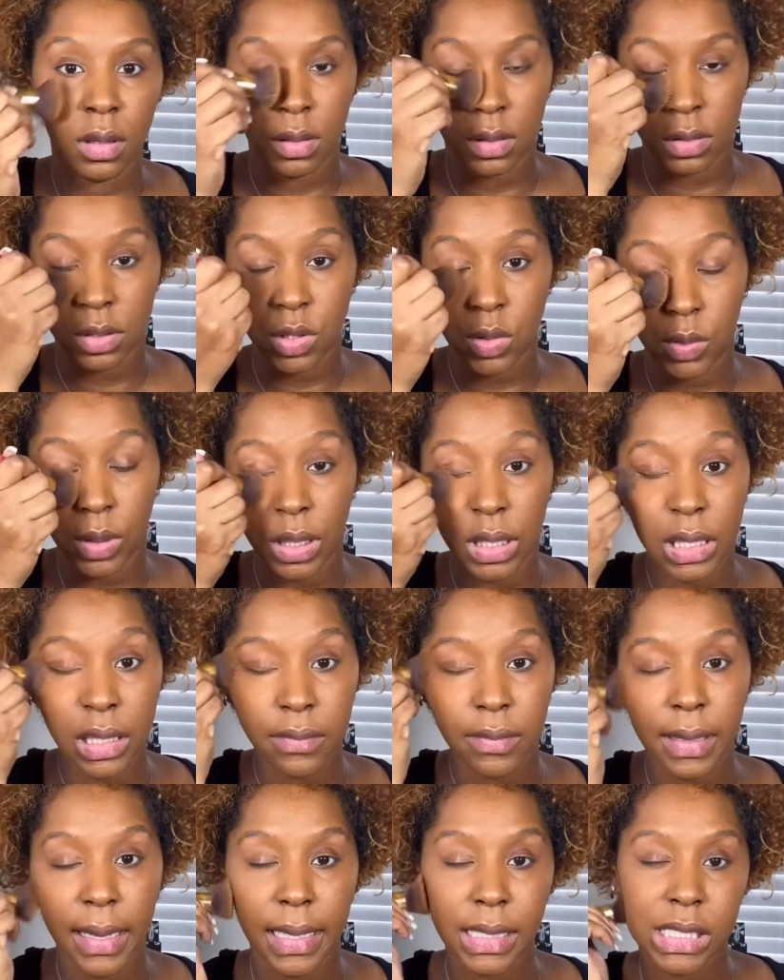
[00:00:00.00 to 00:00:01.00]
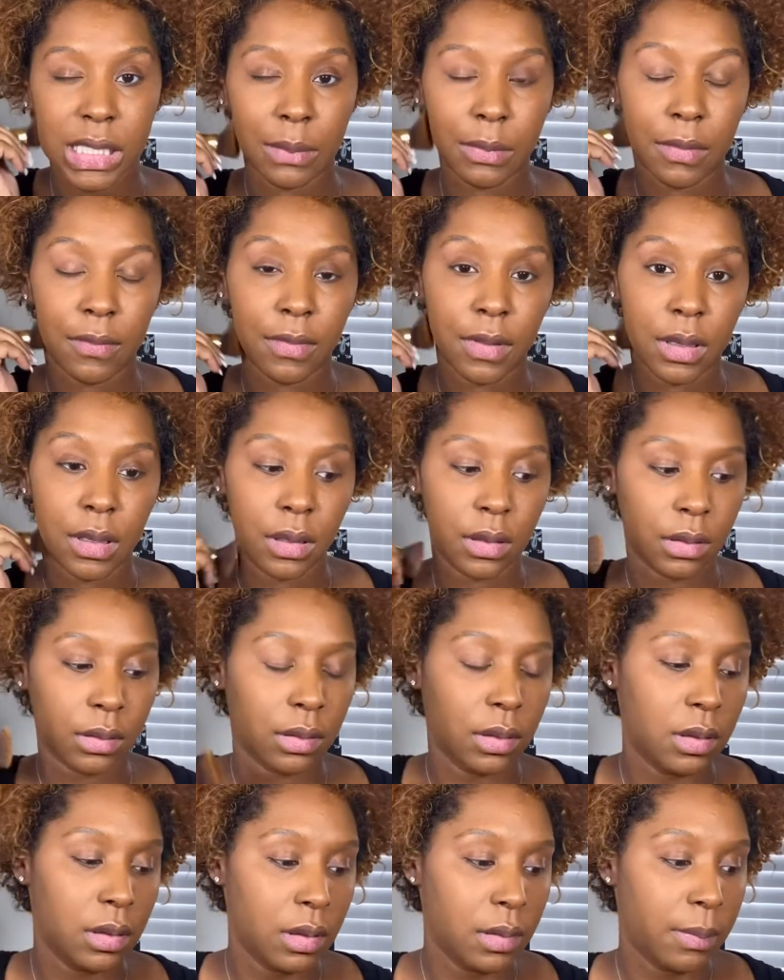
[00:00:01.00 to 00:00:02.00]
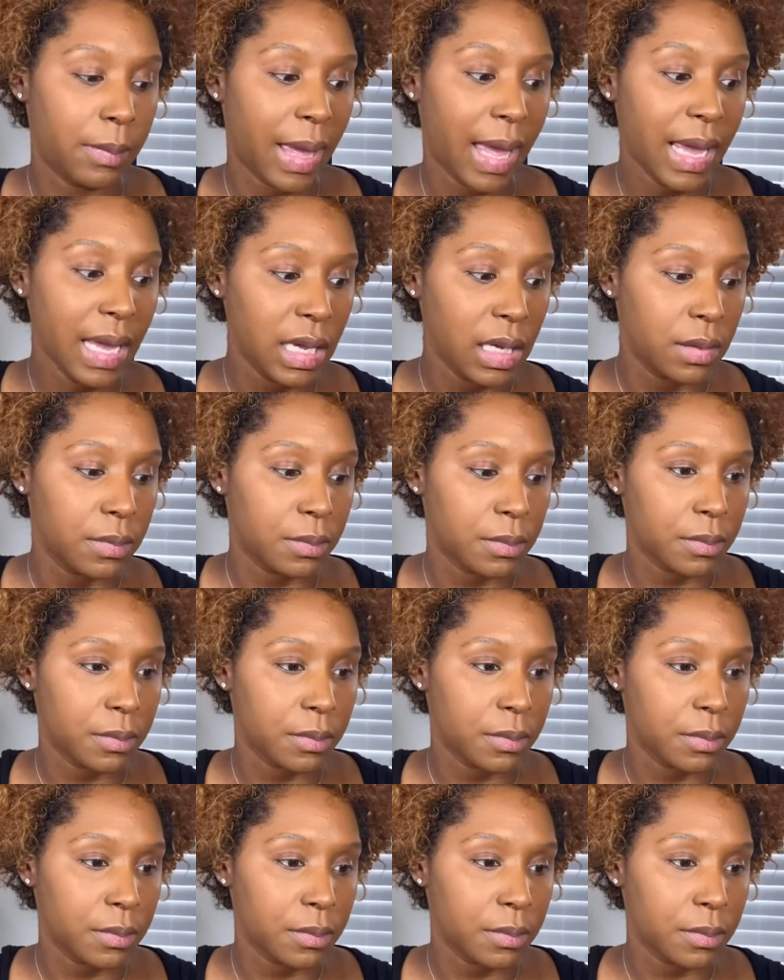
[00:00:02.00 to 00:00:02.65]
to alleviate some of the pain.